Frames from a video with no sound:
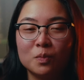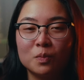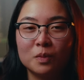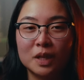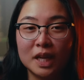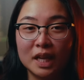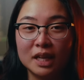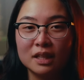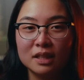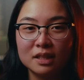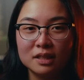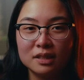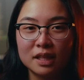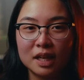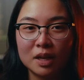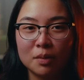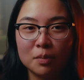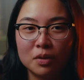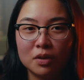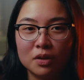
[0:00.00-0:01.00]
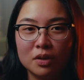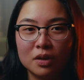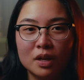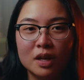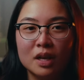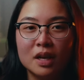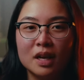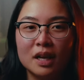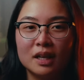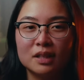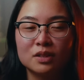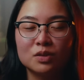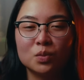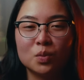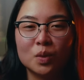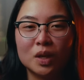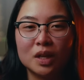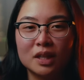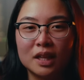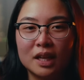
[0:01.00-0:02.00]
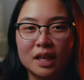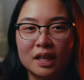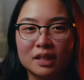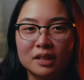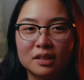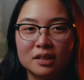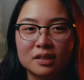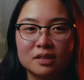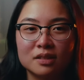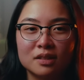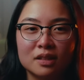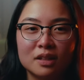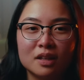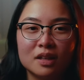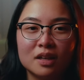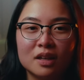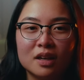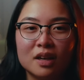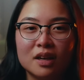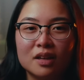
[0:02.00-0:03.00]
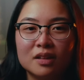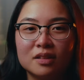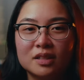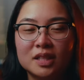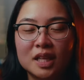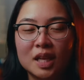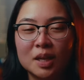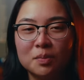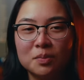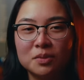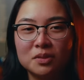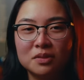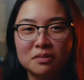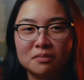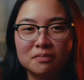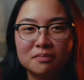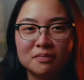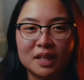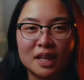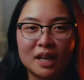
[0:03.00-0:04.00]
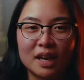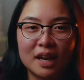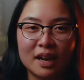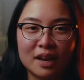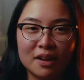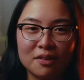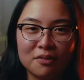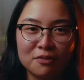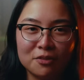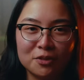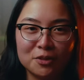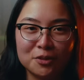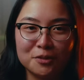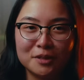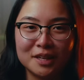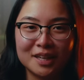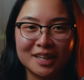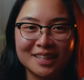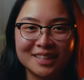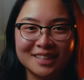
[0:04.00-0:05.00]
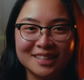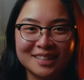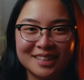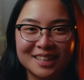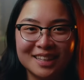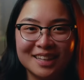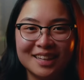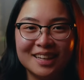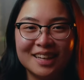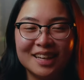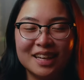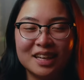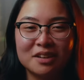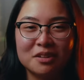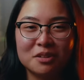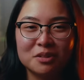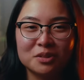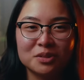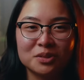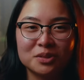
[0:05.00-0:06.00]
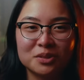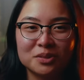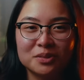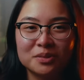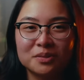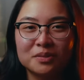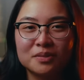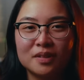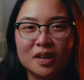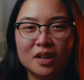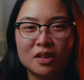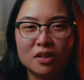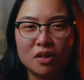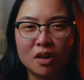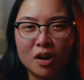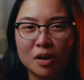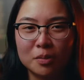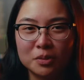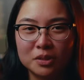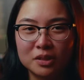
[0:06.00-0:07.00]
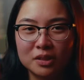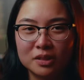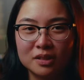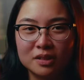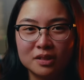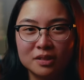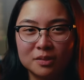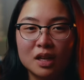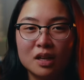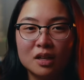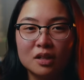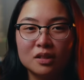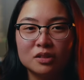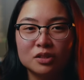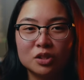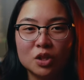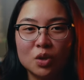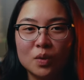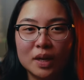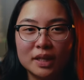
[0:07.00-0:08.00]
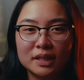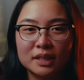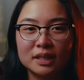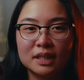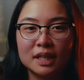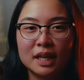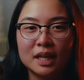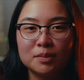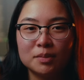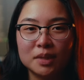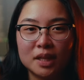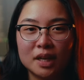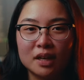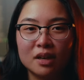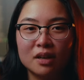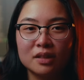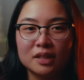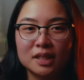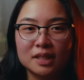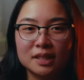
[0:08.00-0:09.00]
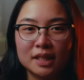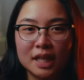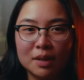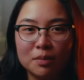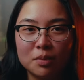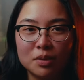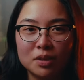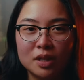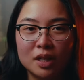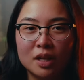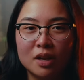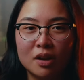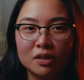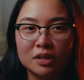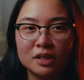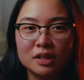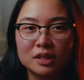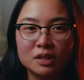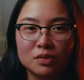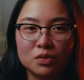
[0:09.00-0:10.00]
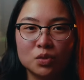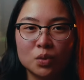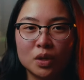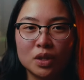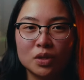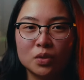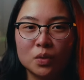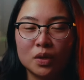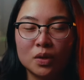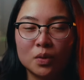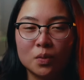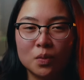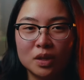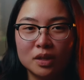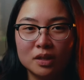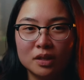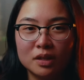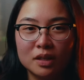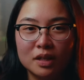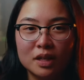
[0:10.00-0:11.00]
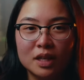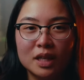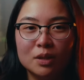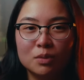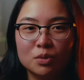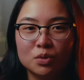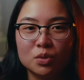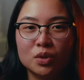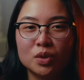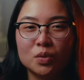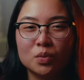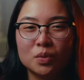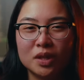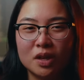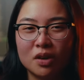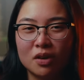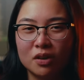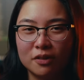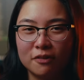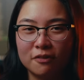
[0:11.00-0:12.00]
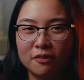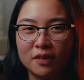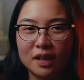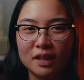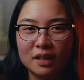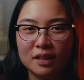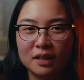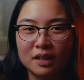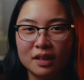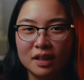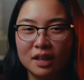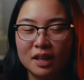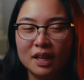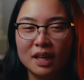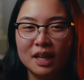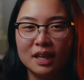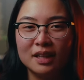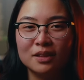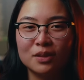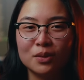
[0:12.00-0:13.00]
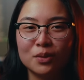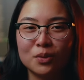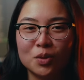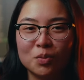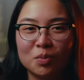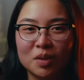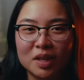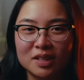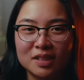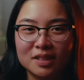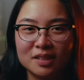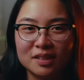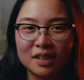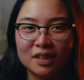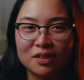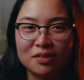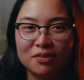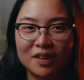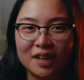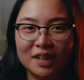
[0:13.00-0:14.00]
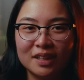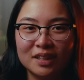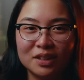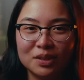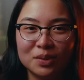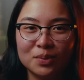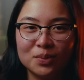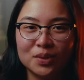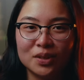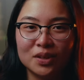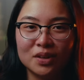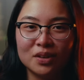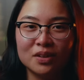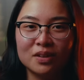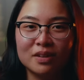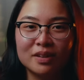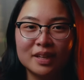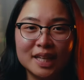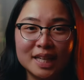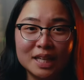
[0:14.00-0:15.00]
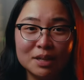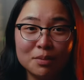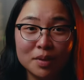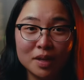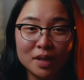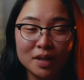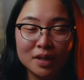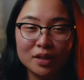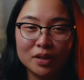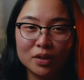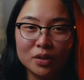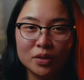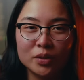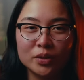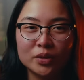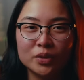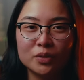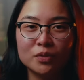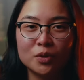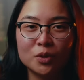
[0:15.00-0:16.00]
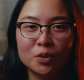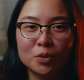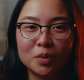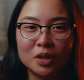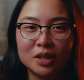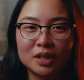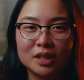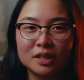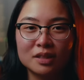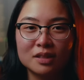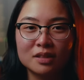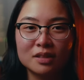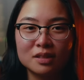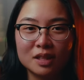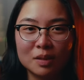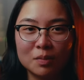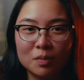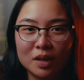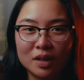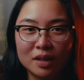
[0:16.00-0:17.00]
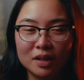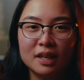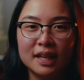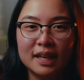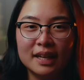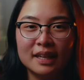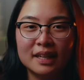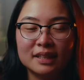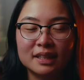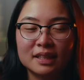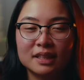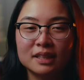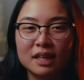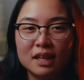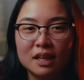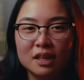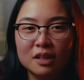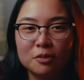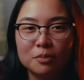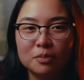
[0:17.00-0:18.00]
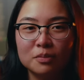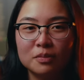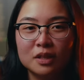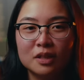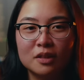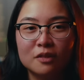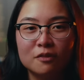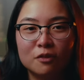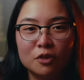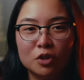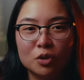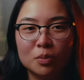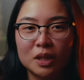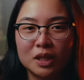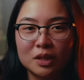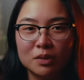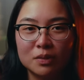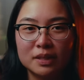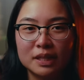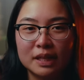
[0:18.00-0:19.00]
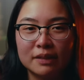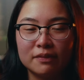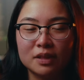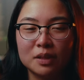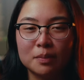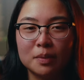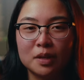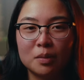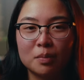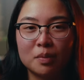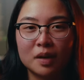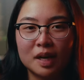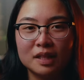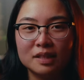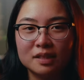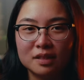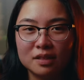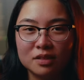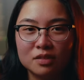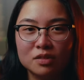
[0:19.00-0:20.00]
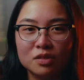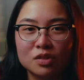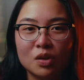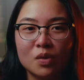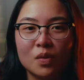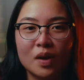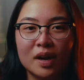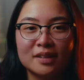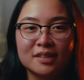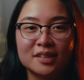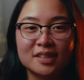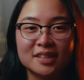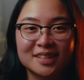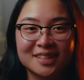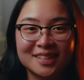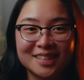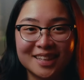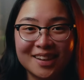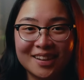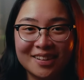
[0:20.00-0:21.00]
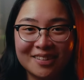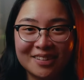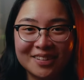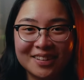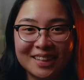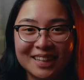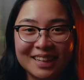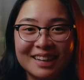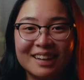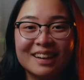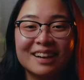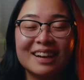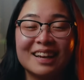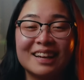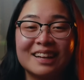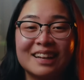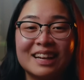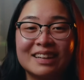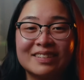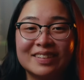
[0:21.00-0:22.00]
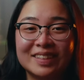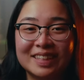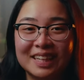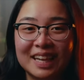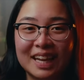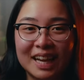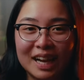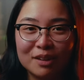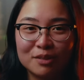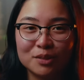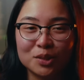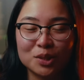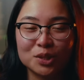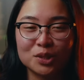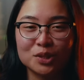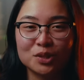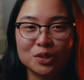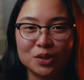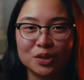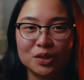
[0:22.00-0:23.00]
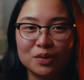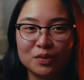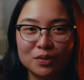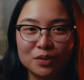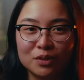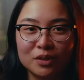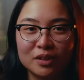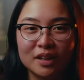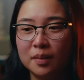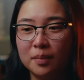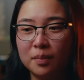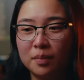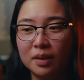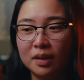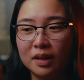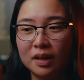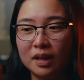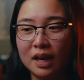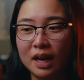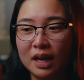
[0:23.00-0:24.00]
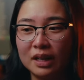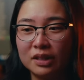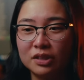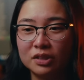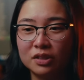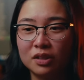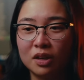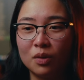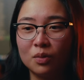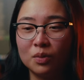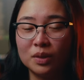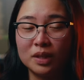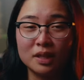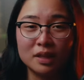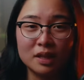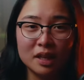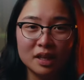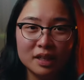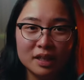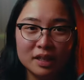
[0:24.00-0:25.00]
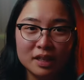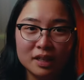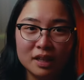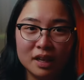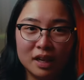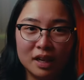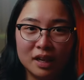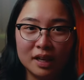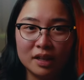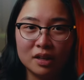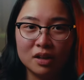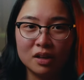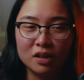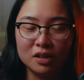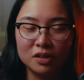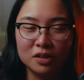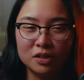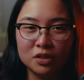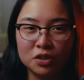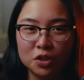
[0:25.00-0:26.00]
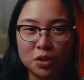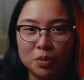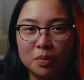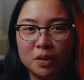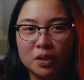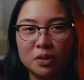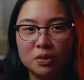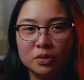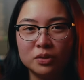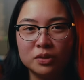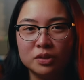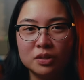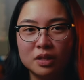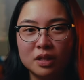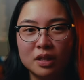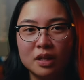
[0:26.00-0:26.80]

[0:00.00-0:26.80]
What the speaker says: getting this camera, as well as tips that I have for you guys, and also other options. So at the time that I got this camera in August of 2021, it was already really hard to find. And the only places I could find it were on eBay or on the Photo Market subreddit. And at that time, Photo Market was having the better prices. So I just stayed on there, and every day I was just looking for it. But I just got really lucky and I caught an early post